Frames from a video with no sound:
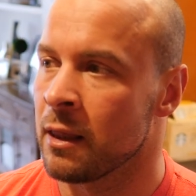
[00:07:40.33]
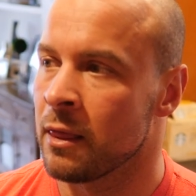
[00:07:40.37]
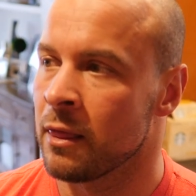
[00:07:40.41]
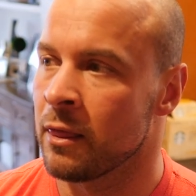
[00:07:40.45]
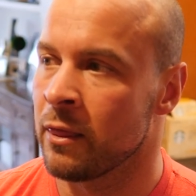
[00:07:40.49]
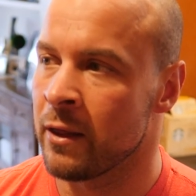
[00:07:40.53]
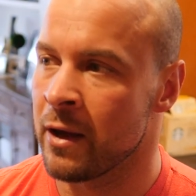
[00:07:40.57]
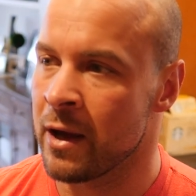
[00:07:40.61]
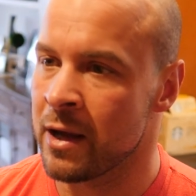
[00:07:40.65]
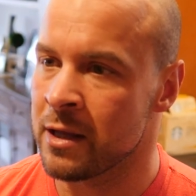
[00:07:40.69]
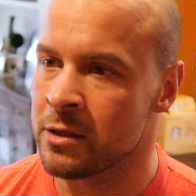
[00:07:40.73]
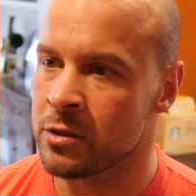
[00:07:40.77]

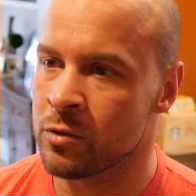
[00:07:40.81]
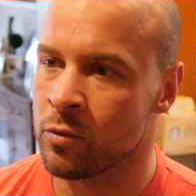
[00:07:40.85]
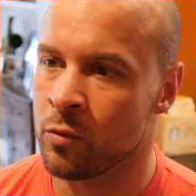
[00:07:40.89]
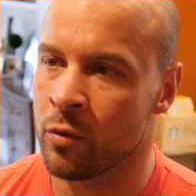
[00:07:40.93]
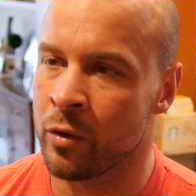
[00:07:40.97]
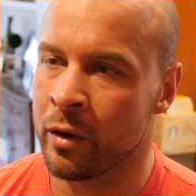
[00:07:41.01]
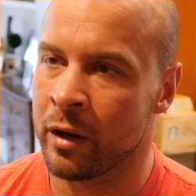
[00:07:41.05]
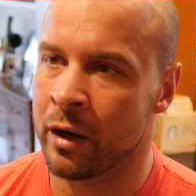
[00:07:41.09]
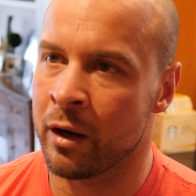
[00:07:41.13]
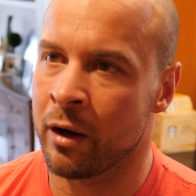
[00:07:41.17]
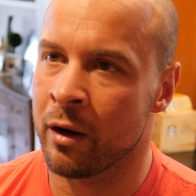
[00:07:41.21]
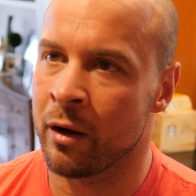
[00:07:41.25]
That's
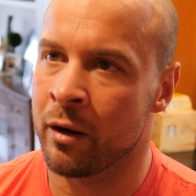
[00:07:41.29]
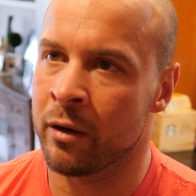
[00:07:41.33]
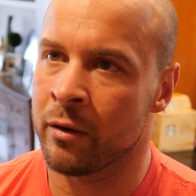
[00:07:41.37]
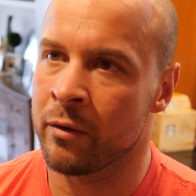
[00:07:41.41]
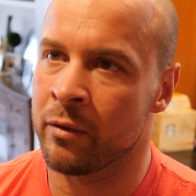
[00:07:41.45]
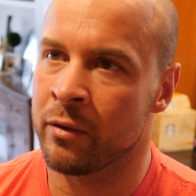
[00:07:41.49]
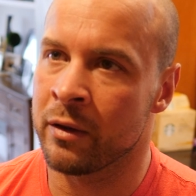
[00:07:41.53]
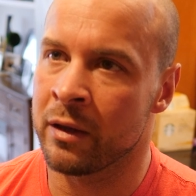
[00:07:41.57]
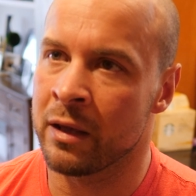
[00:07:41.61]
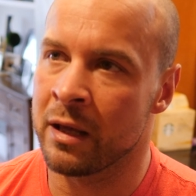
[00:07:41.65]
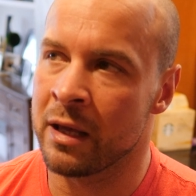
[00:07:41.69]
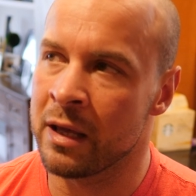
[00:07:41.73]
where
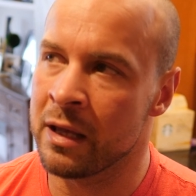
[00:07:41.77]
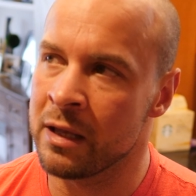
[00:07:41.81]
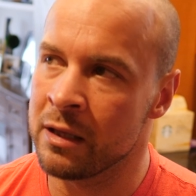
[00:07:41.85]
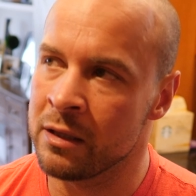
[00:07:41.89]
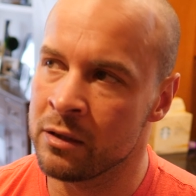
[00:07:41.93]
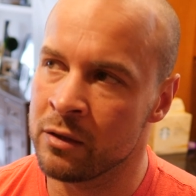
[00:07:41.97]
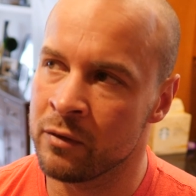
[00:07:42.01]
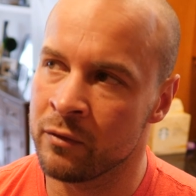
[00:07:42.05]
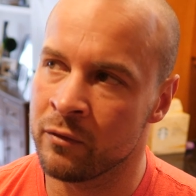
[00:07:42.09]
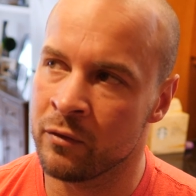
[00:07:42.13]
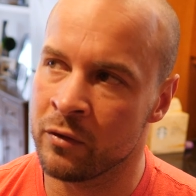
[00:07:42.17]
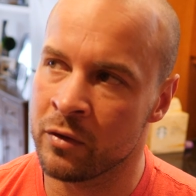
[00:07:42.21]
the
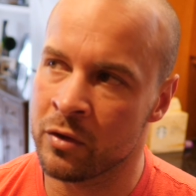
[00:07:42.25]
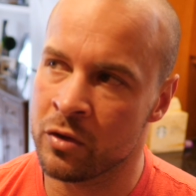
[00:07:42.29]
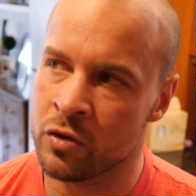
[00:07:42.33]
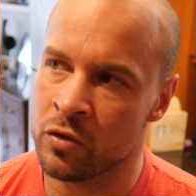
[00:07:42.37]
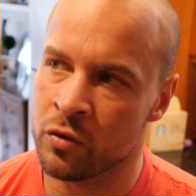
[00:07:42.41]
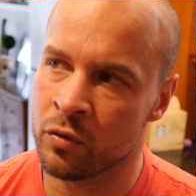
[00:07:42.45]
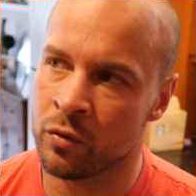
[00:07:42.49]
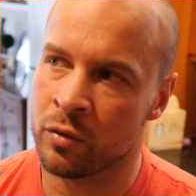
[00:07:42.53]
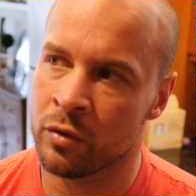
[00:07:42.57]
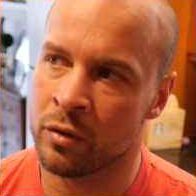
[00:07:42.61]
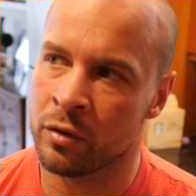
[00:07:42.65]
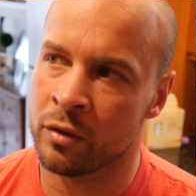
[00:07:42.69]

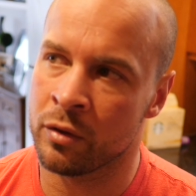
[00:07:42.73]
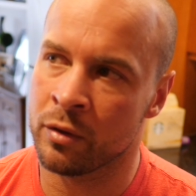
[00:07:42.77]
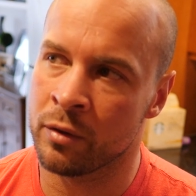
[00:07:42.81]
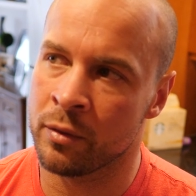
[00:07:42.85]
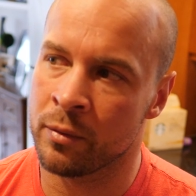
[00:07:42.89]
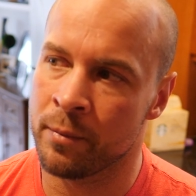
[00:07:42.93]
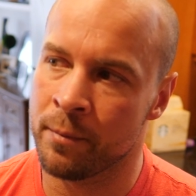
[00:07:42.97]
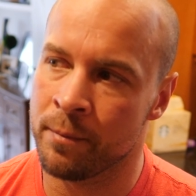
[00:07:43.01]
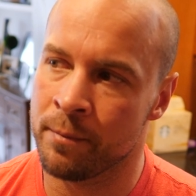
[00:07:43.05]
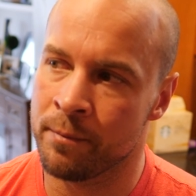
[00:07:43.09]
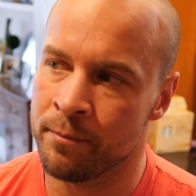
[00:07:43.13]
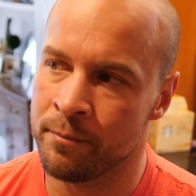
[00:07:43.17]

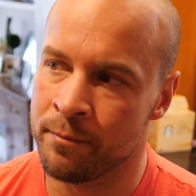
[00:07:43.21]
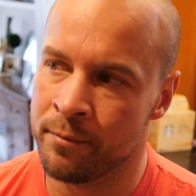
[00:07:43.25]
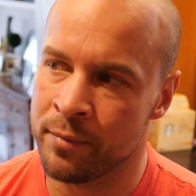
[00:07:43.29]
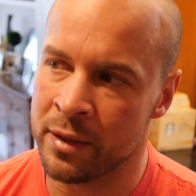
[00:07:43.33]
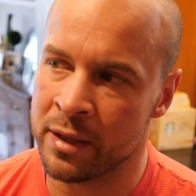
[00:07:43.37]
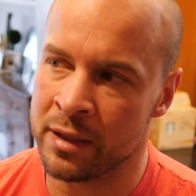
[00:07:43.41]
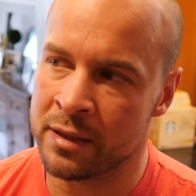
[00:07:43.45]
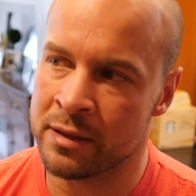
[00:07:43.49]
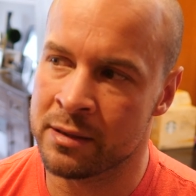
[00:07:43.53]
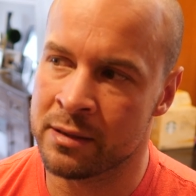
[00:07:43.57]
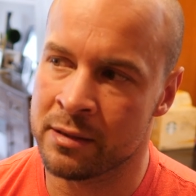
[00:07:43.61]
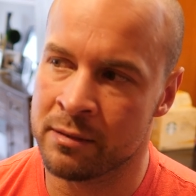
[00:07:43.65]
individual
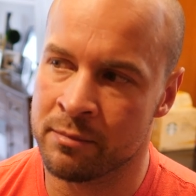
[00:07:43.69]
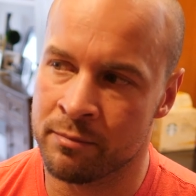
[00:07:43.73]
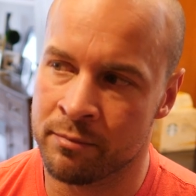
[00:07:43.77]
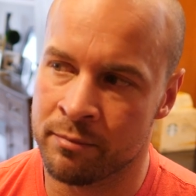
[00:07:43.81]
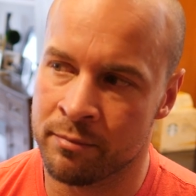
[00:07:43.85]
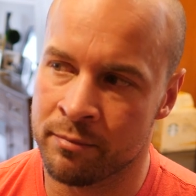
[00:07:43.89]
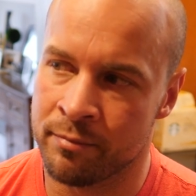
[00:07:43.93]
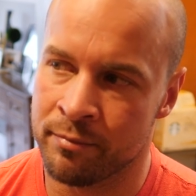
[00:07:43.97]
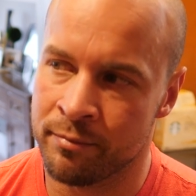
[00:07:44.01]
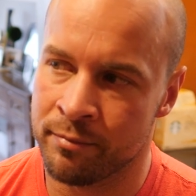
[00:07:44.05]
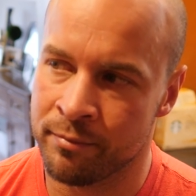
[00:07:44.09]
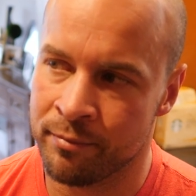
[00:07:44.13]
bits
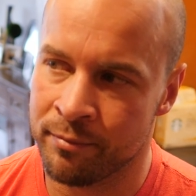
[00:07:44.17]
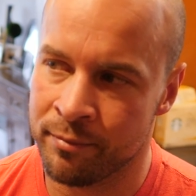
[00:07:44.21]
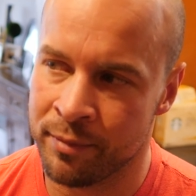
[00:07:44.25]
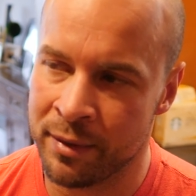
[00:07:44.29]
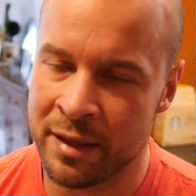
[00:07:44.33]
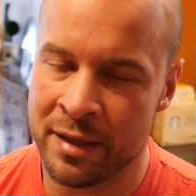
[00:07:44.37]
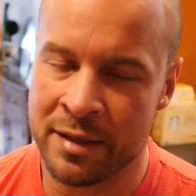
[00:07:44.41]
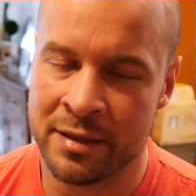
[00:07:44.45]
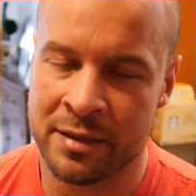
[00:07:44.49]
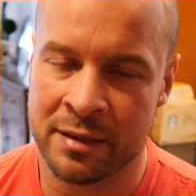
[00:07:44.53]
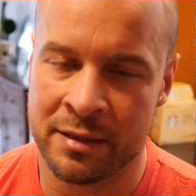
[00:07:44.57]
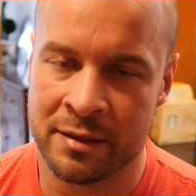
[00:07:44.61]
and
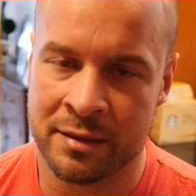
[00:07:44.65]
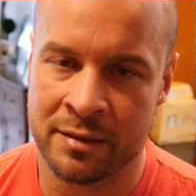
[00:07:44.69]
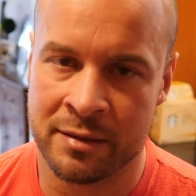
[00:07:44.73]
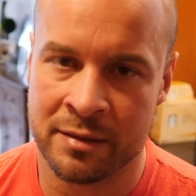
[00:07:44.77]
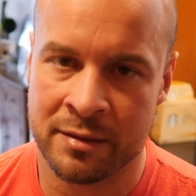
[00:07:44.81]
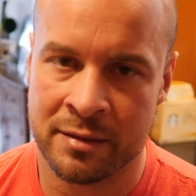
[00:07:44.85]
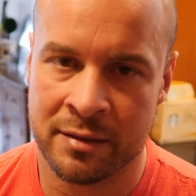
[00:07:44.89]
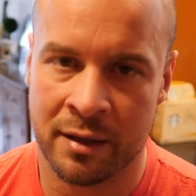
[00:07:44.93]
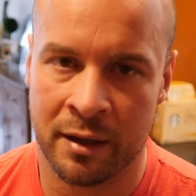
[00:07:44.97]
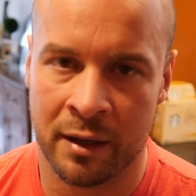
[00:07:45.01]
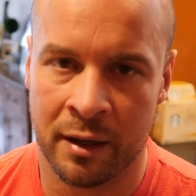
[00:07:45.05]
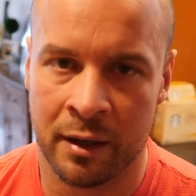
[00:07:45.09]

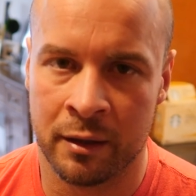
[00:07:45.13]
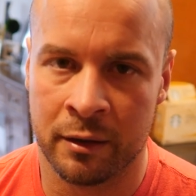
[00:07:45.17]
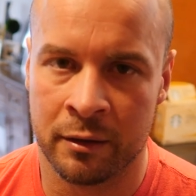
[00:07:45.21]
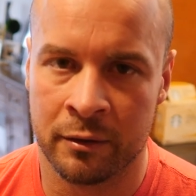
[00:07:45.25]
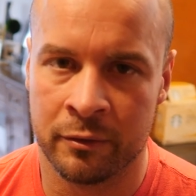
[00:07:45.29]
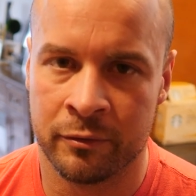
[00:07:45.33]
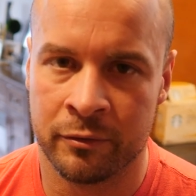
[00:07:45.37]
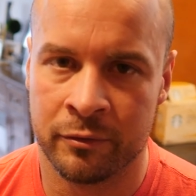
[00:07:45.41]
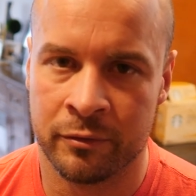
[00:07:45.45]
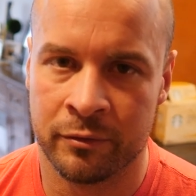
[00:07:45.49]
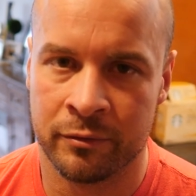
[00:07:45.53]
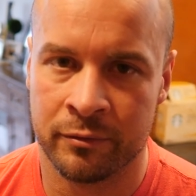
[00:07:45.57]
pieces
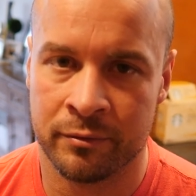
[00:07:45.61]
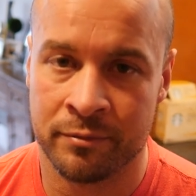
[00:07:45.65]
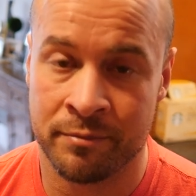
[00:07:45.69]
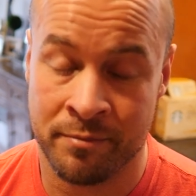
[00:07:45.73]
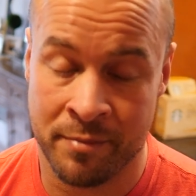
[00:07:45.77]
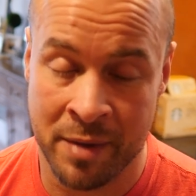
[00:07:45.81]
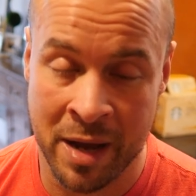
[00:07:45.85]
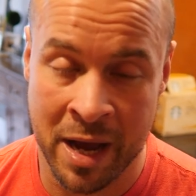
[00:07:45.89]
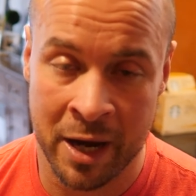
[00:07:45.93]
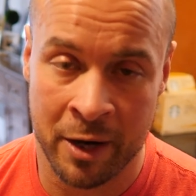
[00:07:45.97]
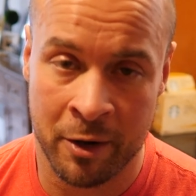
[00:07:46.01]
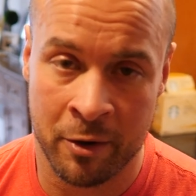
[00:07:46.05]
of
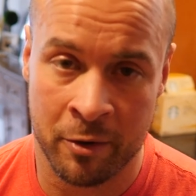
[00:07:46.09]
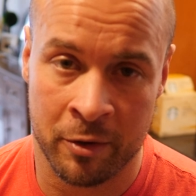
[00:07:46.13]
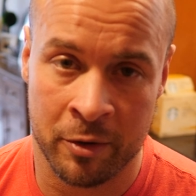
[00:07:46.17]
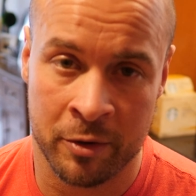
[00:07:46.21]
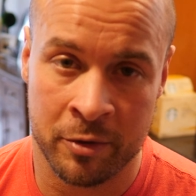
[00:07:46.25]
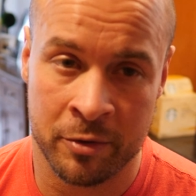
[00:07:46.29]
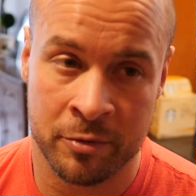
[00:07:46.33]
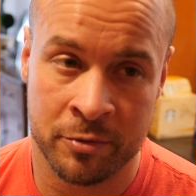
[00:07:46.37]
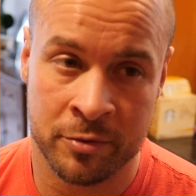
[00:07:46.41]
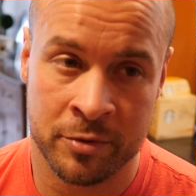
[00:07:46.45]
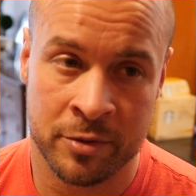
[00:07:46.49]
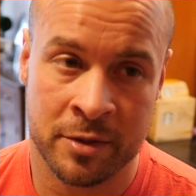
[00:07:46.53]

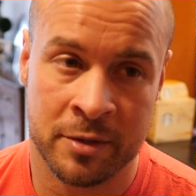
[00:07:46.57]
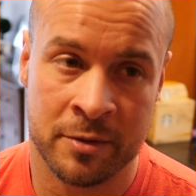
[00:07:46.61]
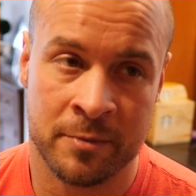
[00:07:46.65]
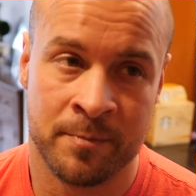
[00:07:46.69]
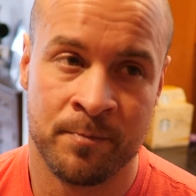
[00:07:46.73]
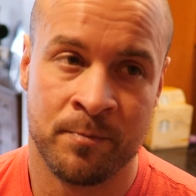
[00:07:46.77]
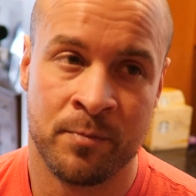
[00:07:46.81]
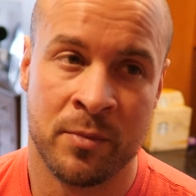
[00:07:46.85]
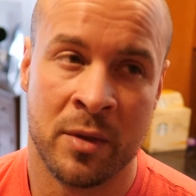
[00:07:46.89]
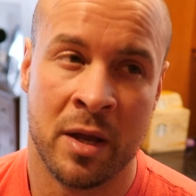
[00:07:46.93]
macros